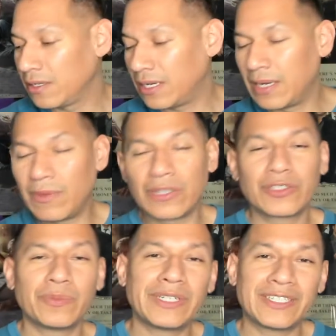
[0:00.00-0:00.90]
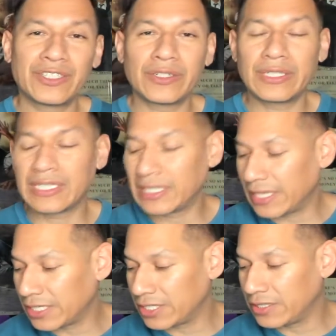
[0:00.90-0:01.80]
Um, also because they're in the
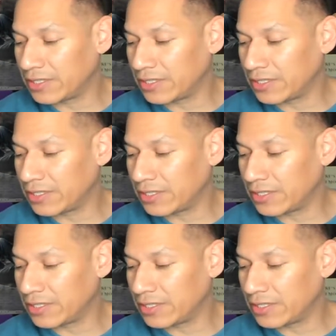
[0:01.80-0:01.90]
collection,